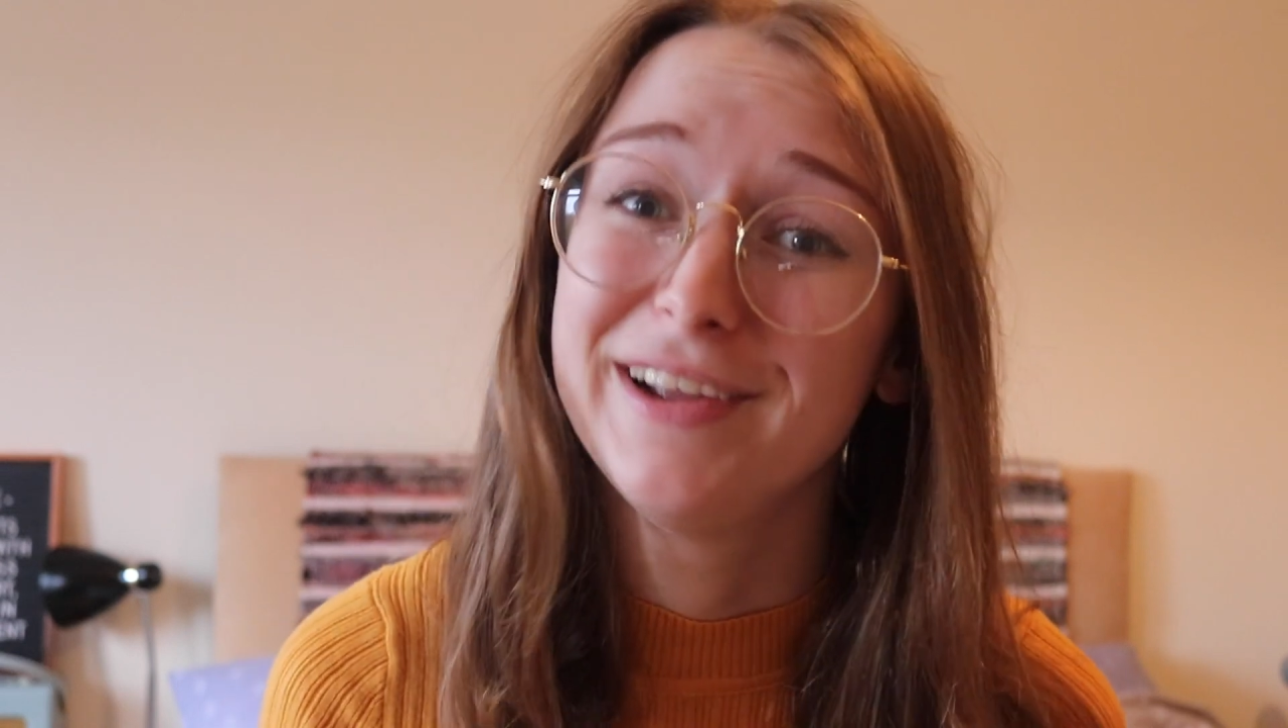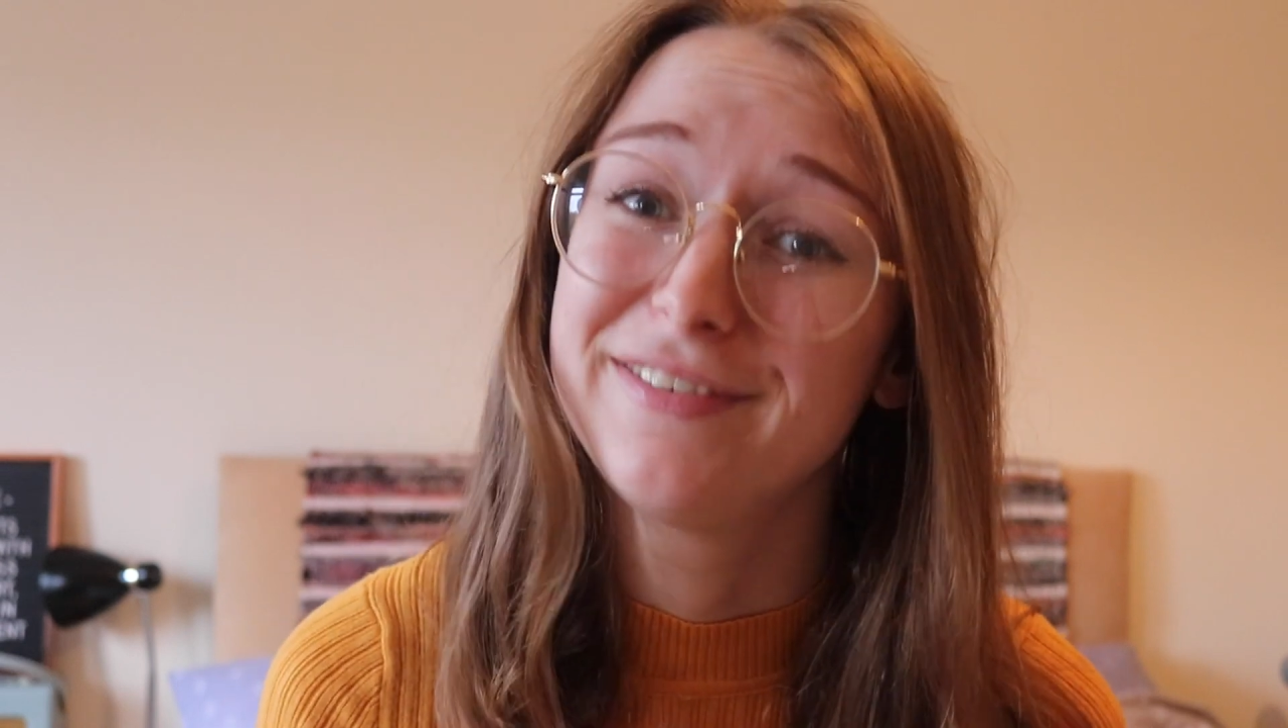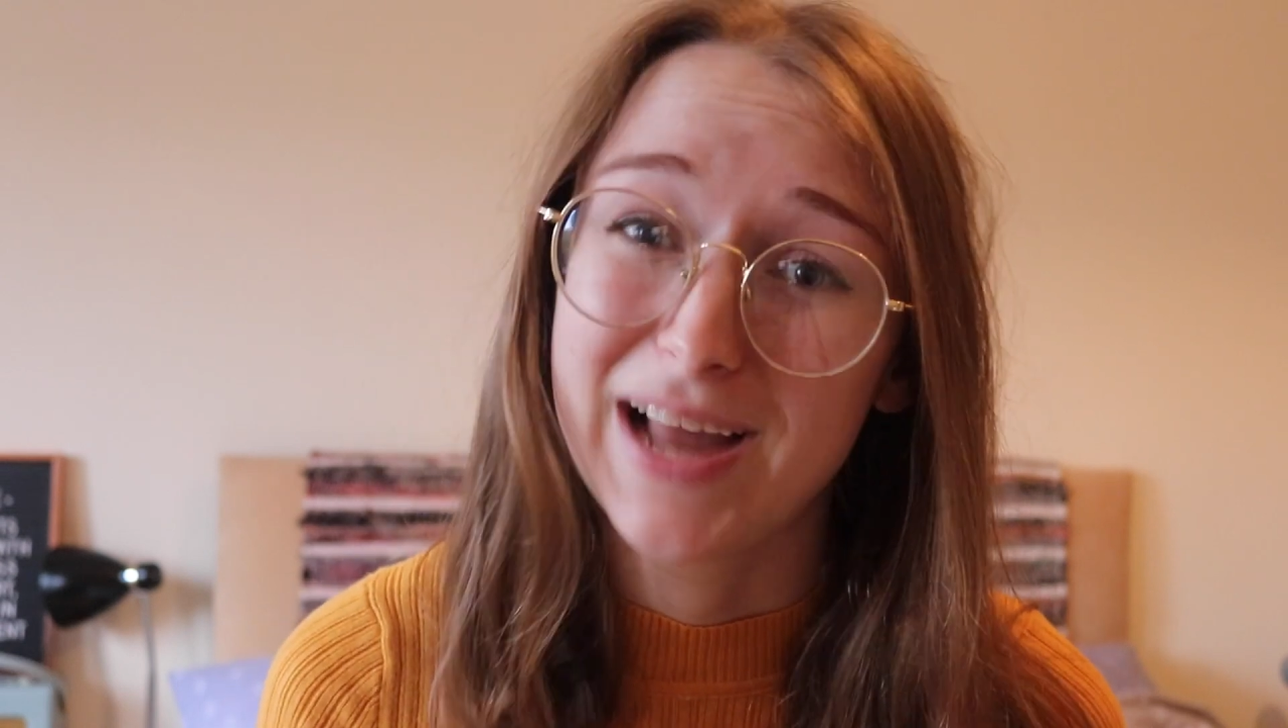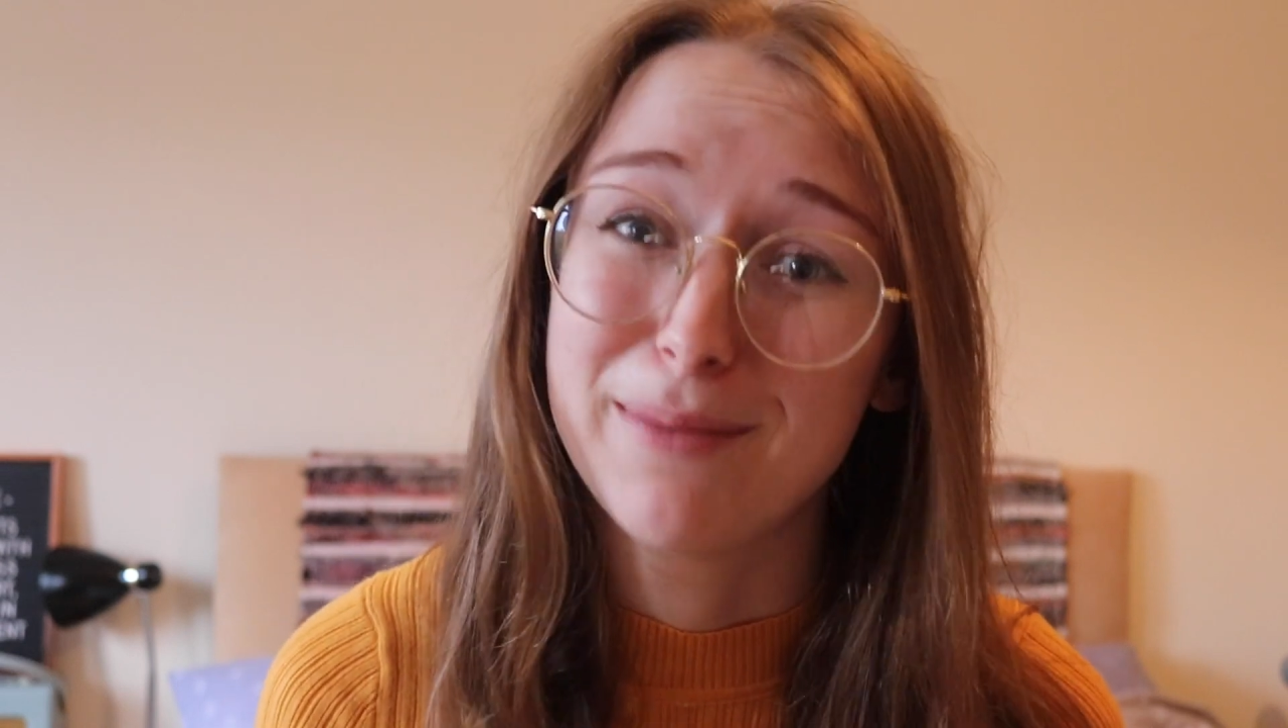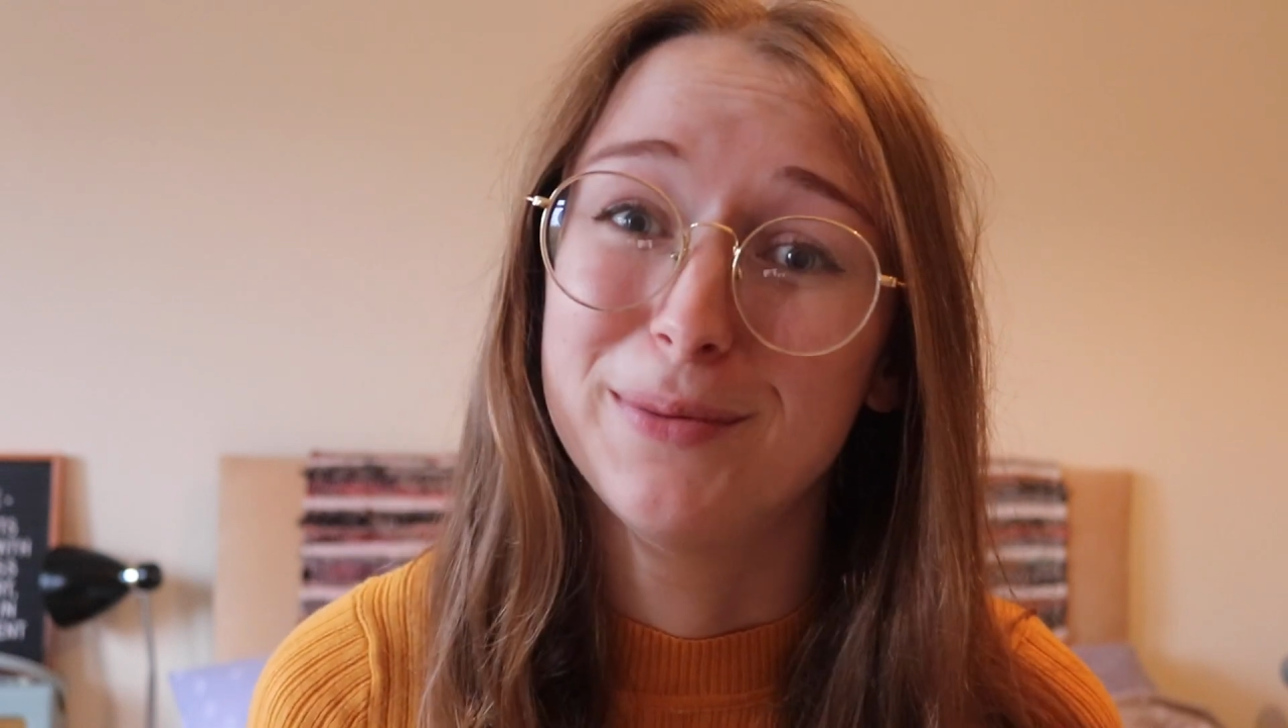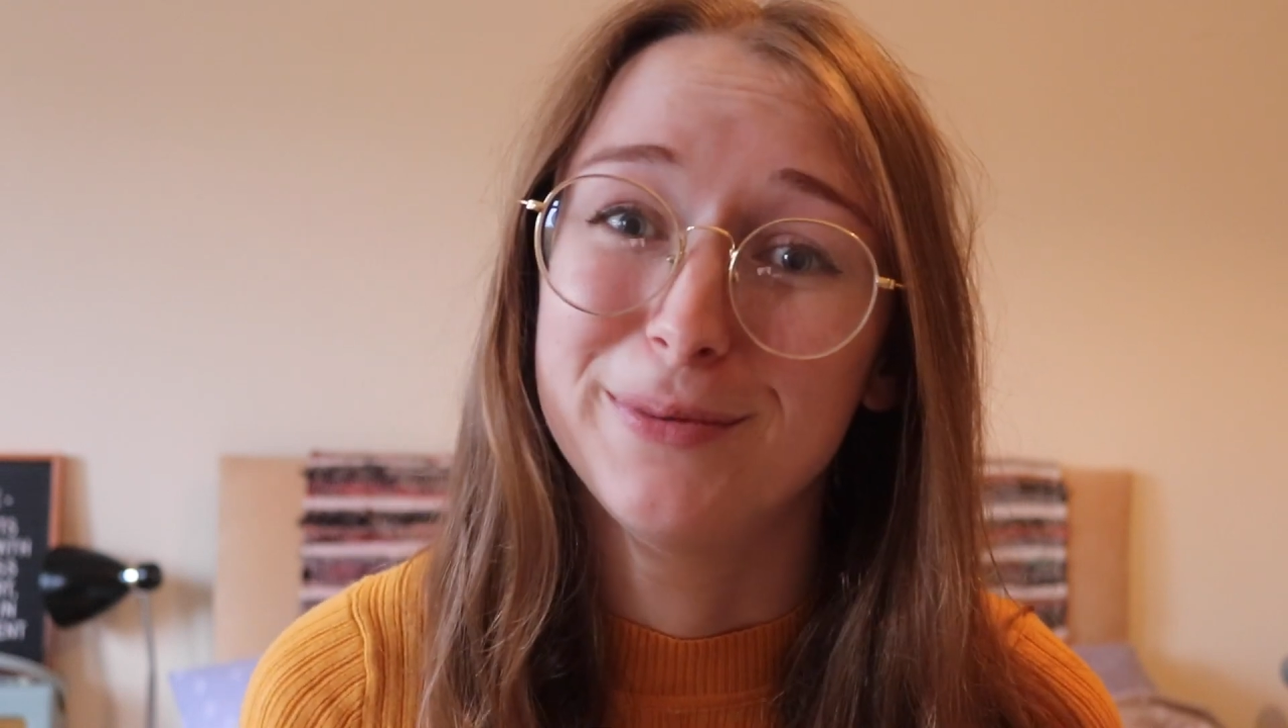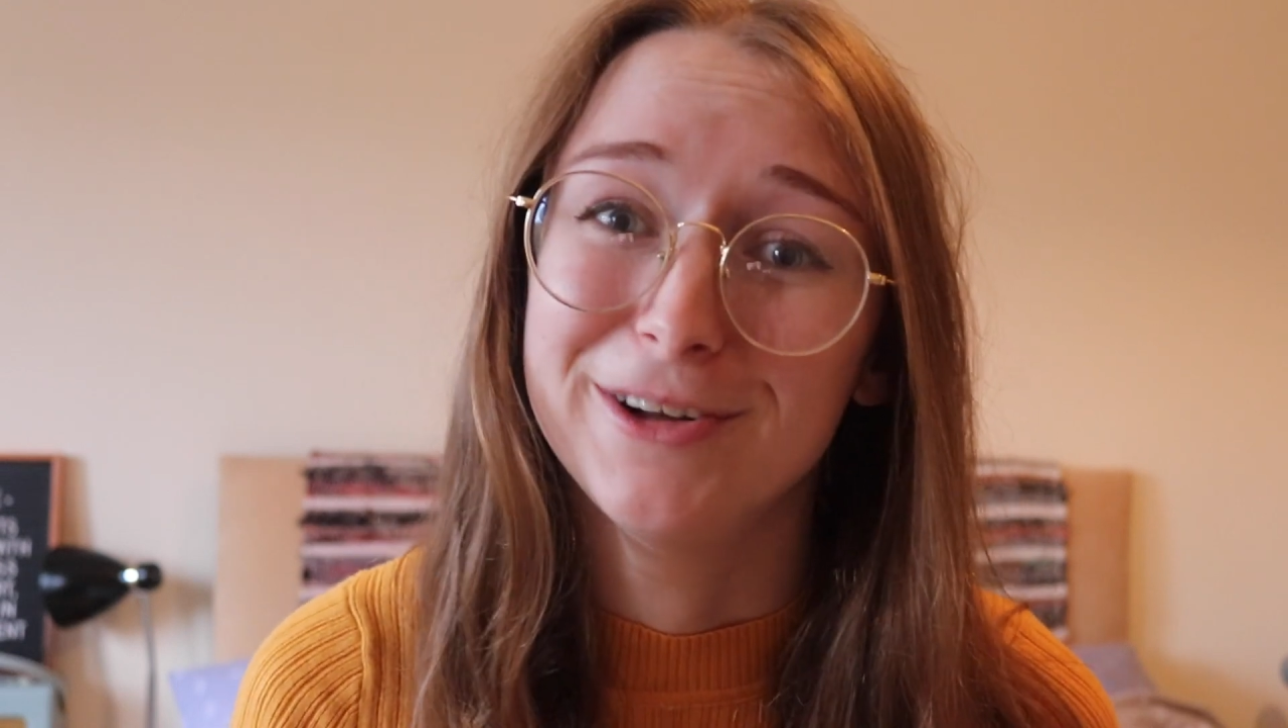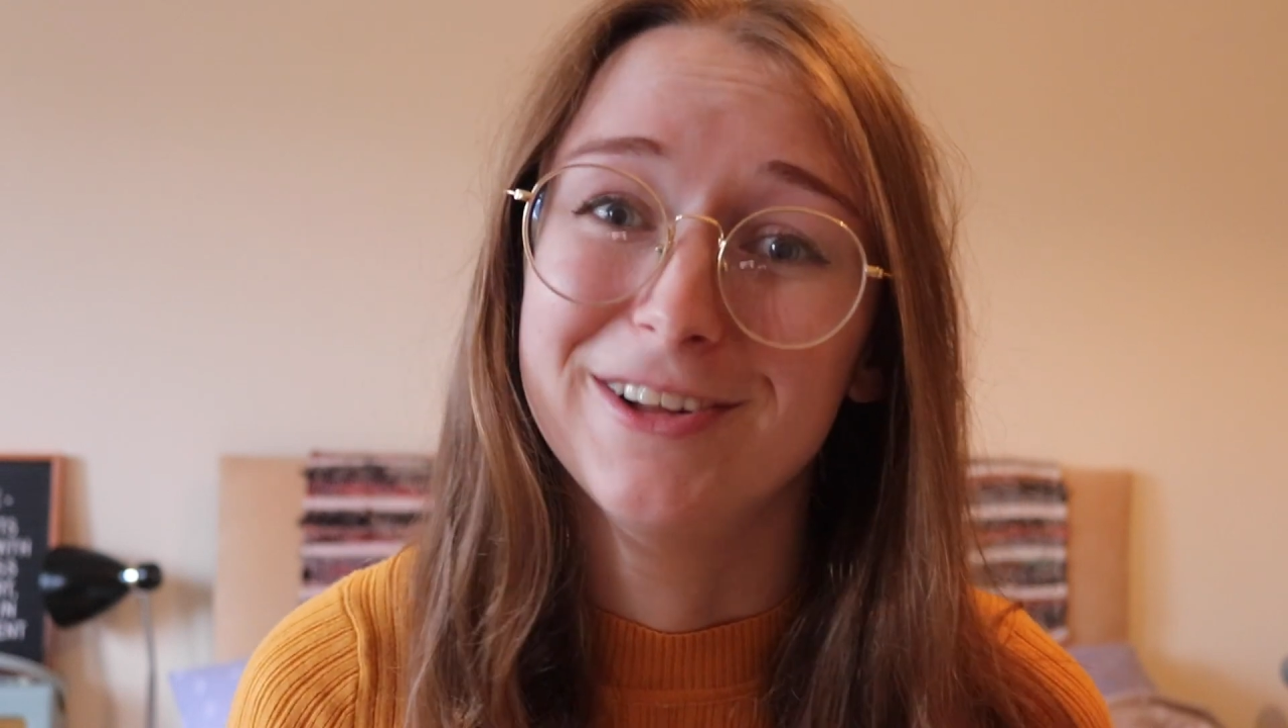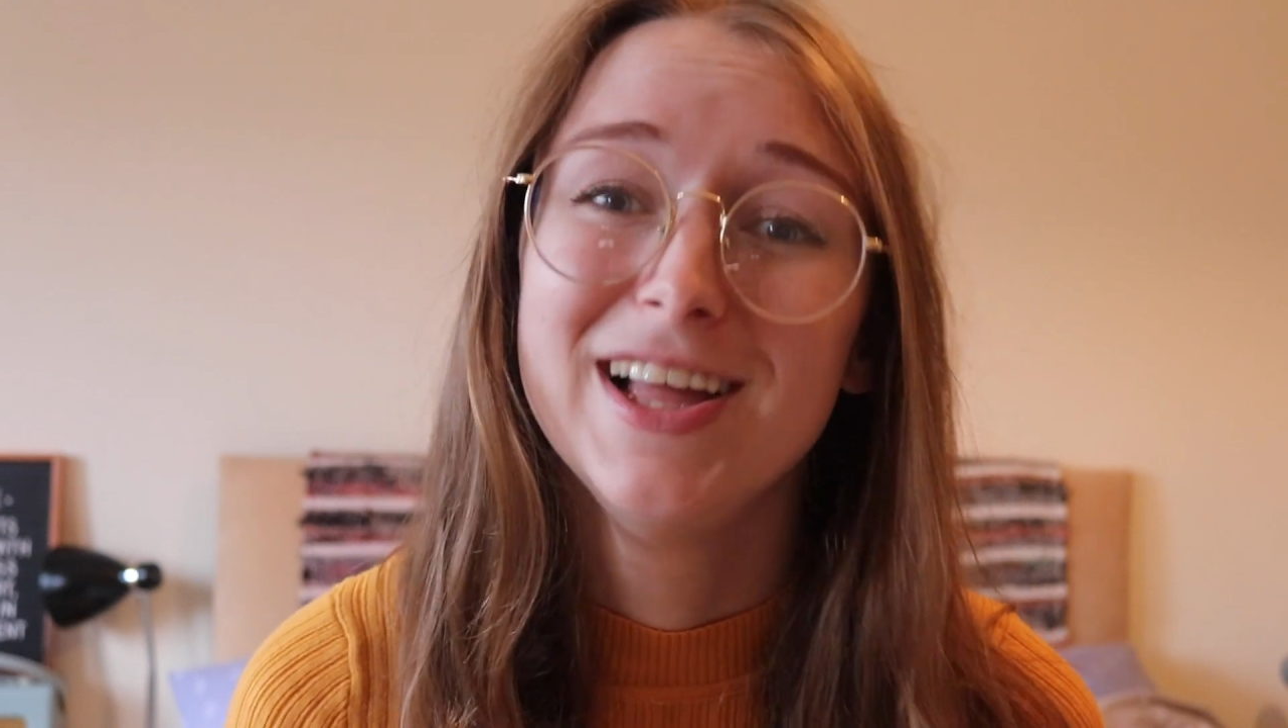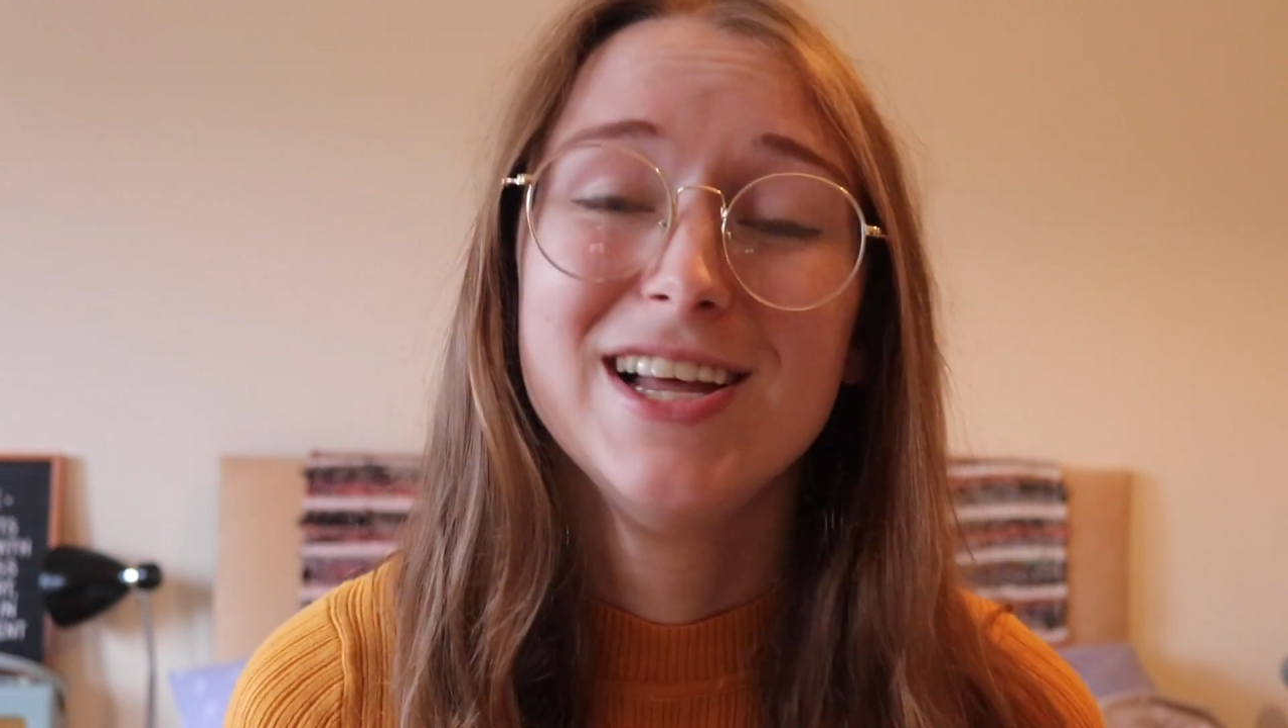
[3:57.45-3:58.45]

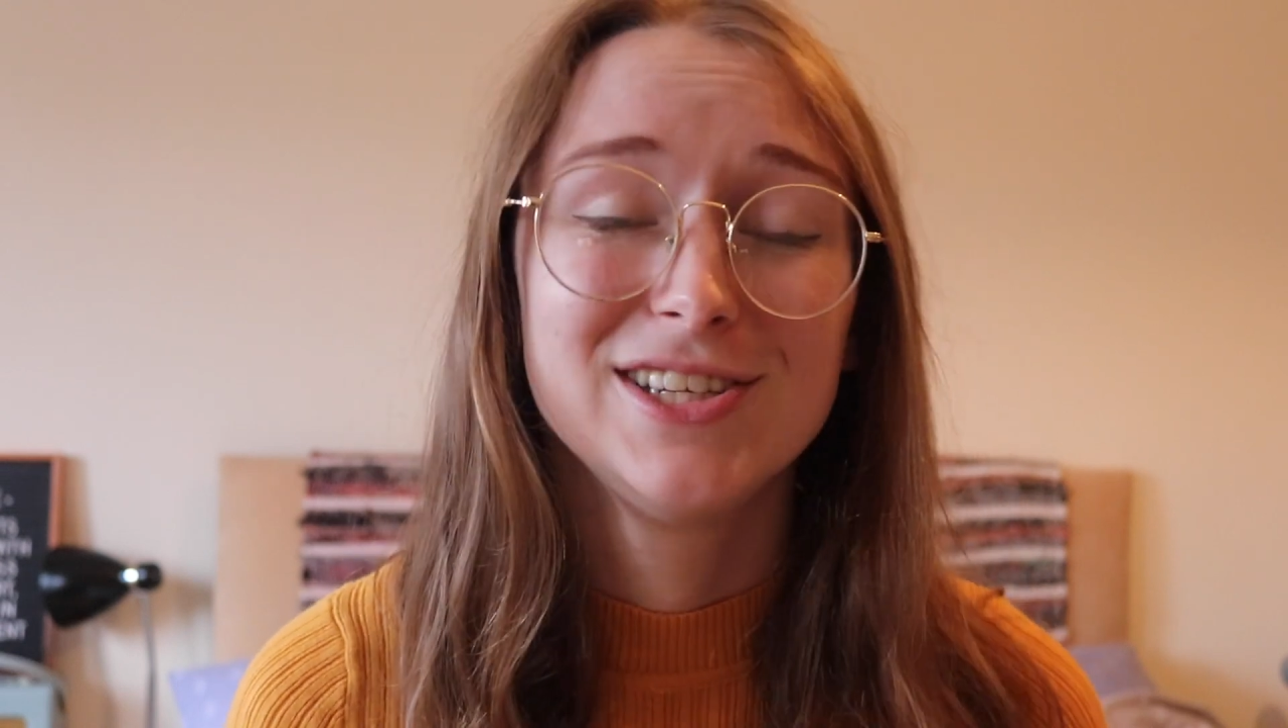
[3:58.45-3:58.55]
flammable.